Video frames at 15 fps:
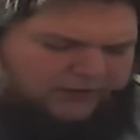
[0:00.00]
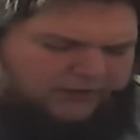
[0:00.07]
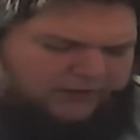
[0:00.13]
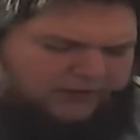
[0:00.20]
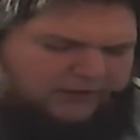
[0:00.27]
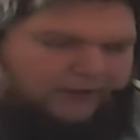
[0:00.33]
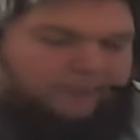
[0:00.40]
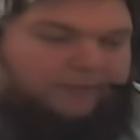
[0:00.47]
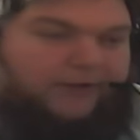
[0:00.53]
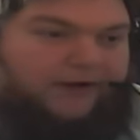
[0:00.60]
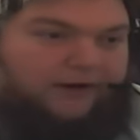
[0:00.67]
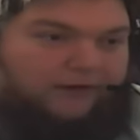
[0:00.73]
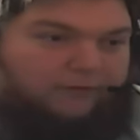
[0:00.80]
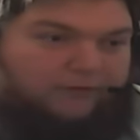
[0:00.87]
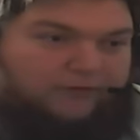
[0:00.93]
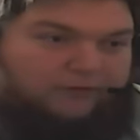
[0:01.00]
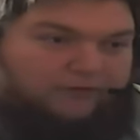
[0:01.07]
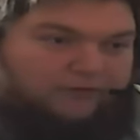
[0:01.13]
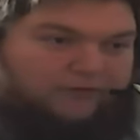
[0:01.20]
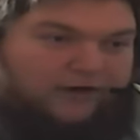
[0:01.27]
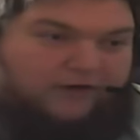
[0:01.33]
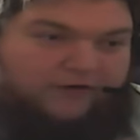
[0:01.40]
compare,
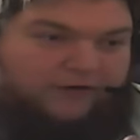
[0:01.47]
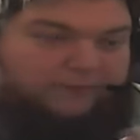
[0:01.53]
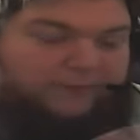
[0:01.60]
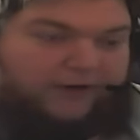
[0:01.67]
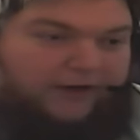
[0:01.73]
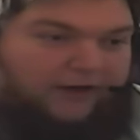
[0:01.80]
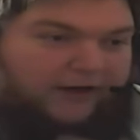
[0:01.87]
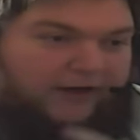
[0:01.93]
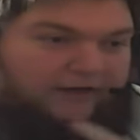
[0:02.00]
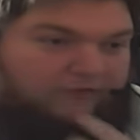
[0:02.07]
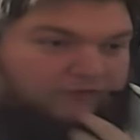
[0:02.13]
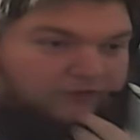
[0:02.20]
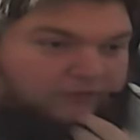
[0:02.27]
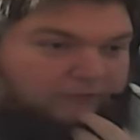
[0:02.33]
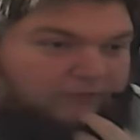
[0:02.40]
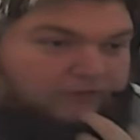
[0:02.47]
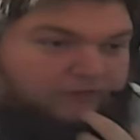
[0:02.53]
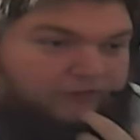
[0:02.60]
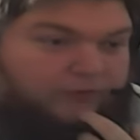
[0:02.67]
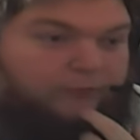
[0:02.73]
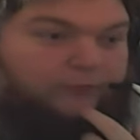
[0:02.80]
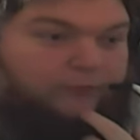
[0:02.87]
dare to compare kind of shit, which is
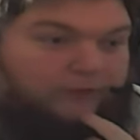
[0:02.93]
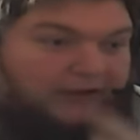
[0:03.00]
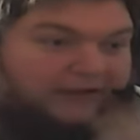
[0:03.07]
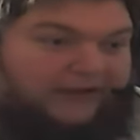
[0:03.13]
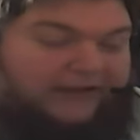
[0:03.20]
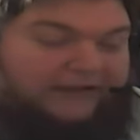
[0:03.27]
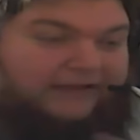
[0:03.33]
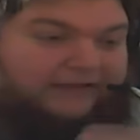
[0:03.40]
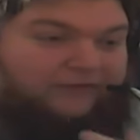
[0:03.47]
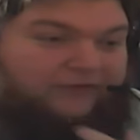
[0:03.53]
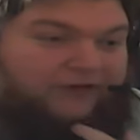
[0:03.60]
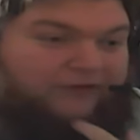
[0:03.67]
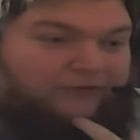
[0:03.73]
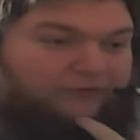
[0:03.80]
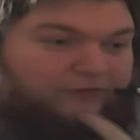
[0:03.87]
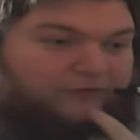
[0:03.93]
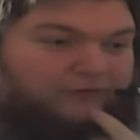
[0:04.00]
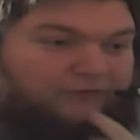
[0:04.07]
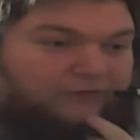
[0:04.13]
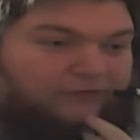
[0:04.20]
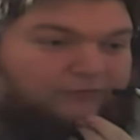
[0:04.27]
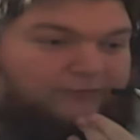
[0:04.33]
cool. I like seeing those.
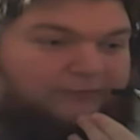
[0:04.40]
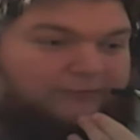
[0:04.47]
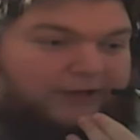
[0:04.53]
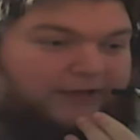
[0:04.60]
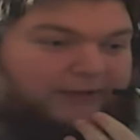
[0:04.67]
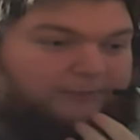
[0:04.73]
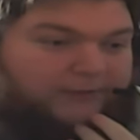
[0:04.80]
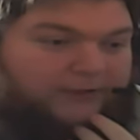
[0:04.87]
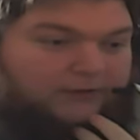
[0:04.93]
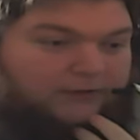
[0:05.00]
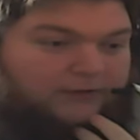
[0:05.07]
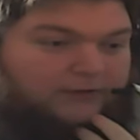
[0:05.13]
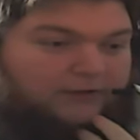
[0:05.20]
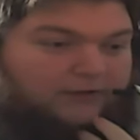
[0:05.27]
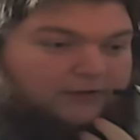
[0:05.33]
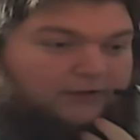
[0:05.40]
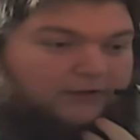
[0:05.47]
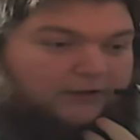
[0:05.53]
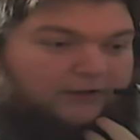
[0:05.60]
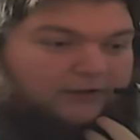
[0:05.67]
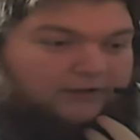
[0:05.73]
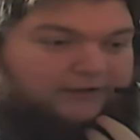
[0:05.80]
Those make me happy.
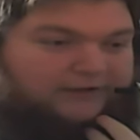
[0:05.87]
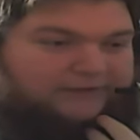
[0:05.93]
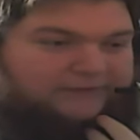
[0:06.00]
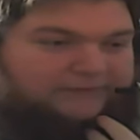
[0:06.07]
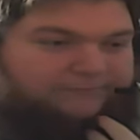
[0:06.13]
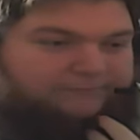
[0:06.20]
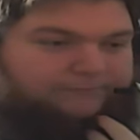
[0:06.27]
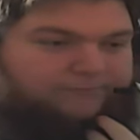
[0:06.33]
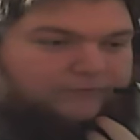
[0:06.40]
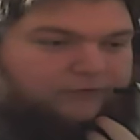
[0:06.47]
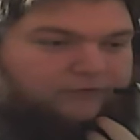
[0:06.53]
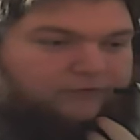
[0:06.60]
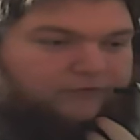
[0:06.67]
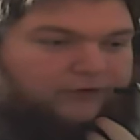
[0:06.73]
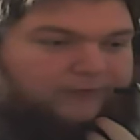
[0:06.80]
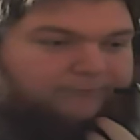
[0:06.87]
Let's see.